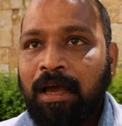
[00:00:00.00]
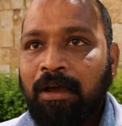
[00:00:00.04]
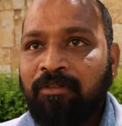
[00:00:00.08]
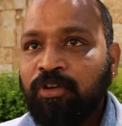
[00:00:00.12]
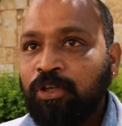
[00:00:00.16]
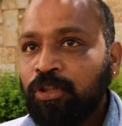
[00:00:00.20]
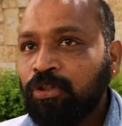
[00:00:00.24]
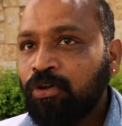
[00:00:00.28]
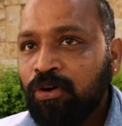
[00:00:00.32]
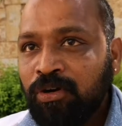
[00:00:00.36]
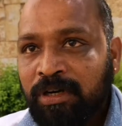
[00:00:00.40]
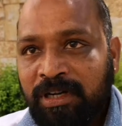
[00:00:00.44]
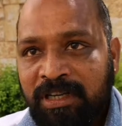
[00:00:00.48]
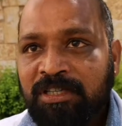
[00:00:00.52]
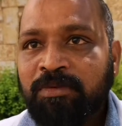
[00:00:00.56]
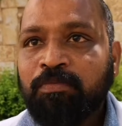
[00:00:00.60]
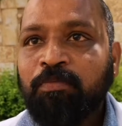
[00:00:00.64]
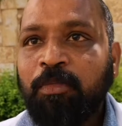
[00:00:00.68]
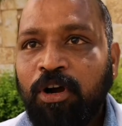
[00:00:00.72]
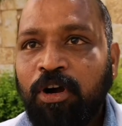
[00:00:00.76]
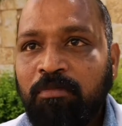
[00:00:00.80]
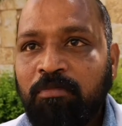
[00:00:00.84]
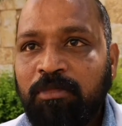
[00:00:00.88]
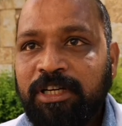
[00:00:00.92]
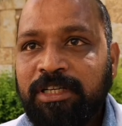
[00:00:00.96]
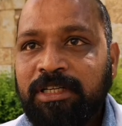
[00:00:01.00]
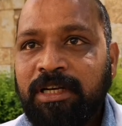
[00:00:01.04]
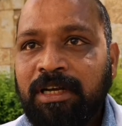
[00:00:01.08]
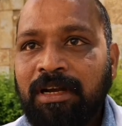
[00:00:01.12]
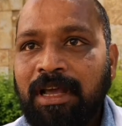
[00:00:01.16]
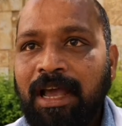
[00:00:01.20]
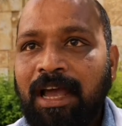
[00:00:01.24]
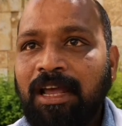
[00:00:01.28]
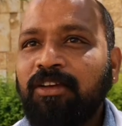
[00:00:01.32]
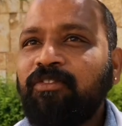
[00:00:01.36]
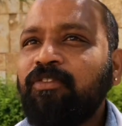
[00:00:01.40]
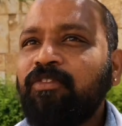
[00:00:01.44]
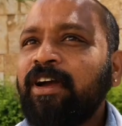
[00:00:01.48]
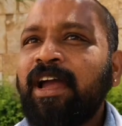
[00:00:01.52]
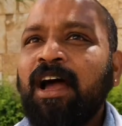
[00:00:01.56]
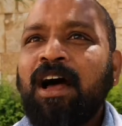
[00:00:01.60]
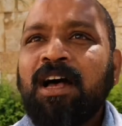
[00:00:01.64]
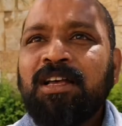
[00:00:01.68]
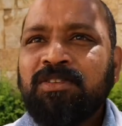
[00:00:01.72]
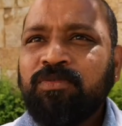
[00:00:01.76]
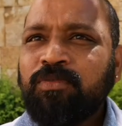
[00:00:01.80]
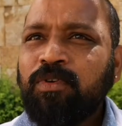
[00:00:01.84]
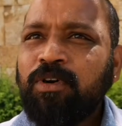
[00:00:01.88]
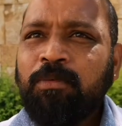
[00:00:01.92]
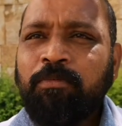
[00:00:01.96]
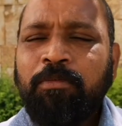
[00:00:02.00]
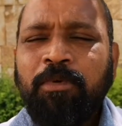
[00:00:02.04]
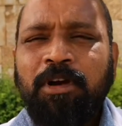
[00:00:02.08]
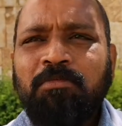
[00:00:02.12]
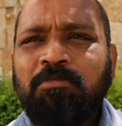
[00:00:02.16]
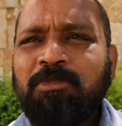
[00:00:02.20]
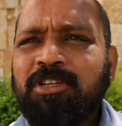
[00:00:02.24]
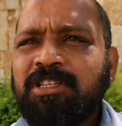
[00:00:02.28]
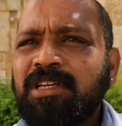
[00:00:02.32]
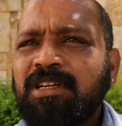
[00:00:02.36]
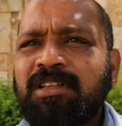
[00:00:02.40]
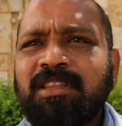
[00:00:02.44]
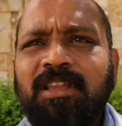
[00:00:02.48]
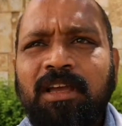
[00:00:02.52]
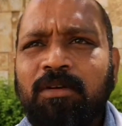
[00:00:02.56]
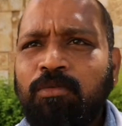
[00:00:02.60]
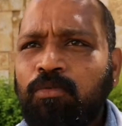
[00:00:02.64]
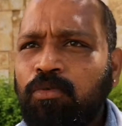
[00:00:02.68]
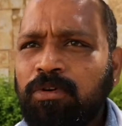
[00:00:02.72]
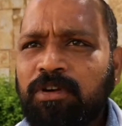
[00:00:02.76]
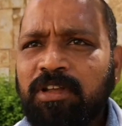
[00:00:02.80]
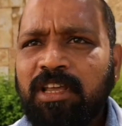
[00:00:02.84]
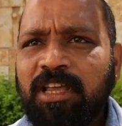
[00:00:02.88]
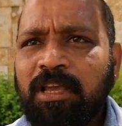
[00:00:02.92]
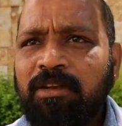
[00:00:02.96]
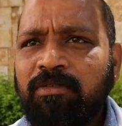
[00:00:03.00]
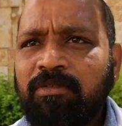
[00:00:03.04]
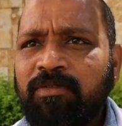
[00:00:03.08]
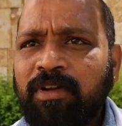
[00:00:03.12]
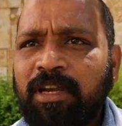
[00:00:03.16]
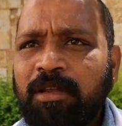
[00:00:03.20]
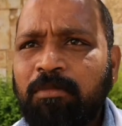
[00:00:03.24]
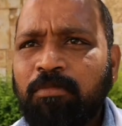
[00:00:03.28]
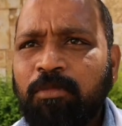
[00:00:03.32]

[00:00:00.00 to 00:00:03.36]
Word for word: without his permission, and if I ask for permission, they won't give any